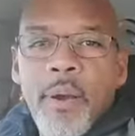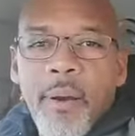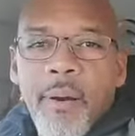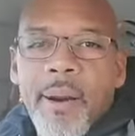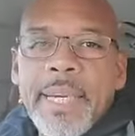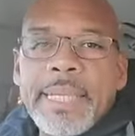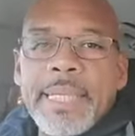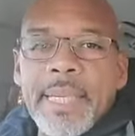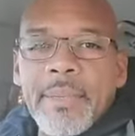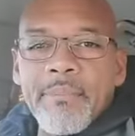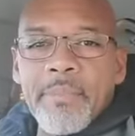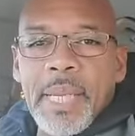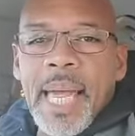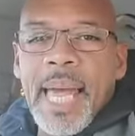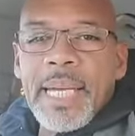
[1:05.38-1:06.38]
Arctic
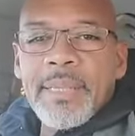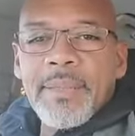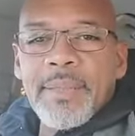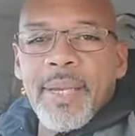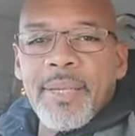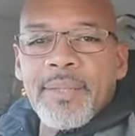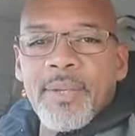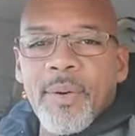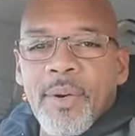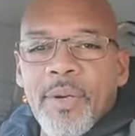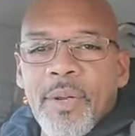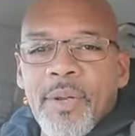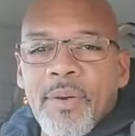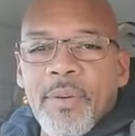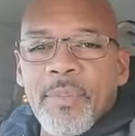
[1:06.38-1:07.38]
blast that's
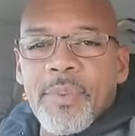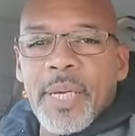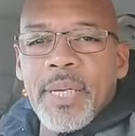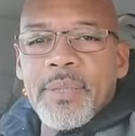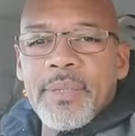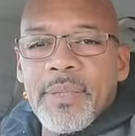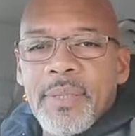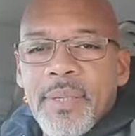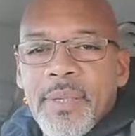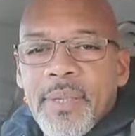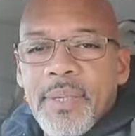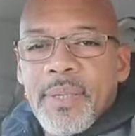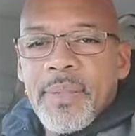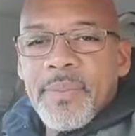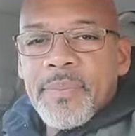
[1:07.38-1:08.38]
going all over the place.
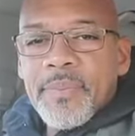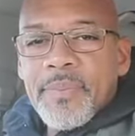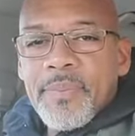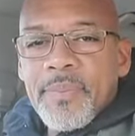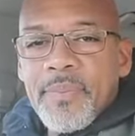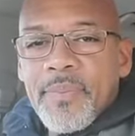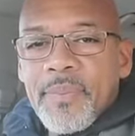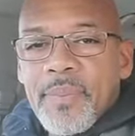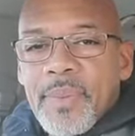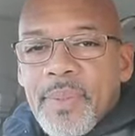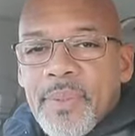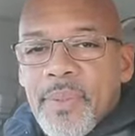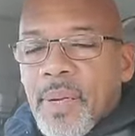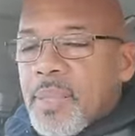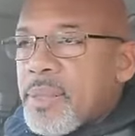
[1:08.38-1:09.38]

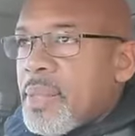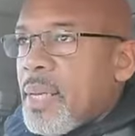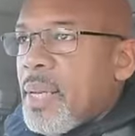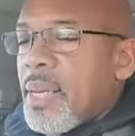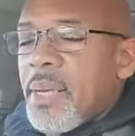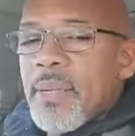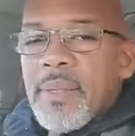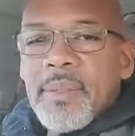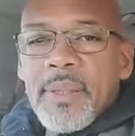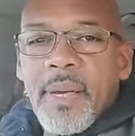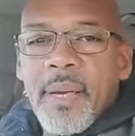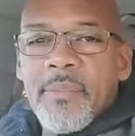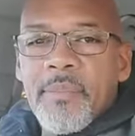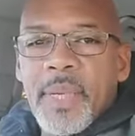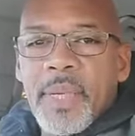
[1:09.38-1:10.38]
Graziella,
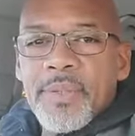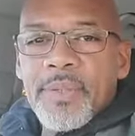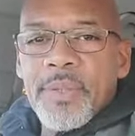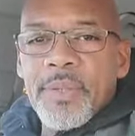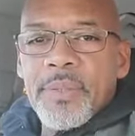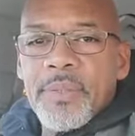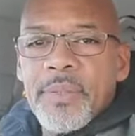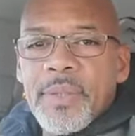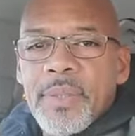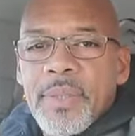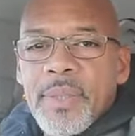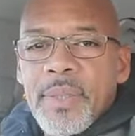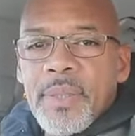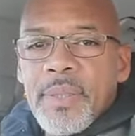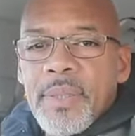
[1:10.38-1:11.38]
God bless you.
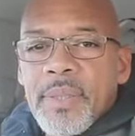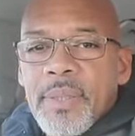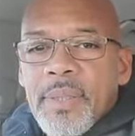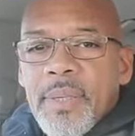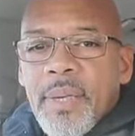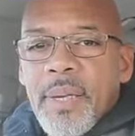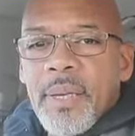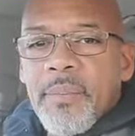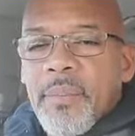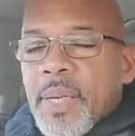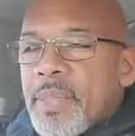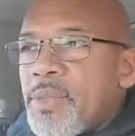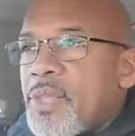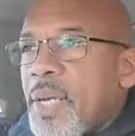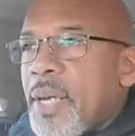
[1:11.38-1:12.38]

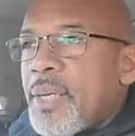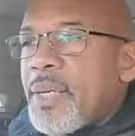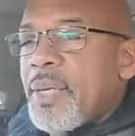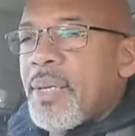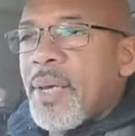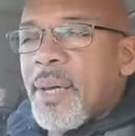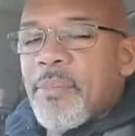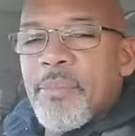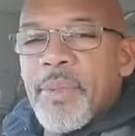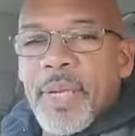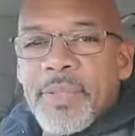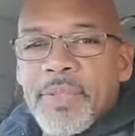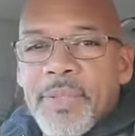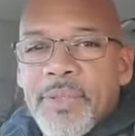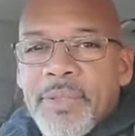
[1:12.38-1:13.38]
Amen. Janie, God
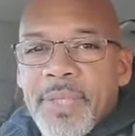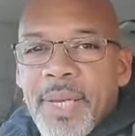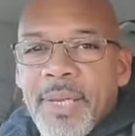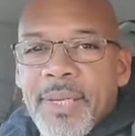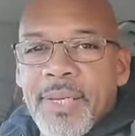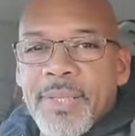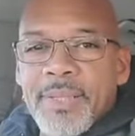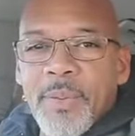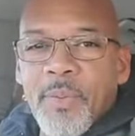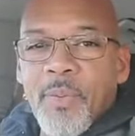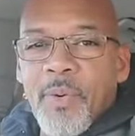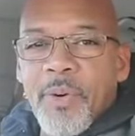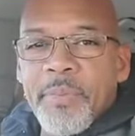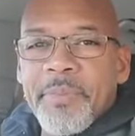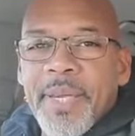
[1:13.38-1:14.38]
bless you. Janie, is it
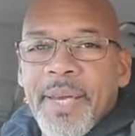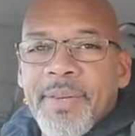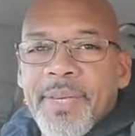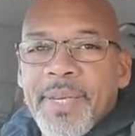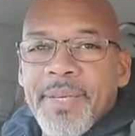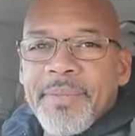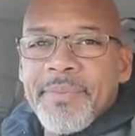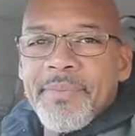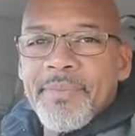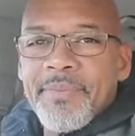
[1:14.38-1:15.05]
warm down there?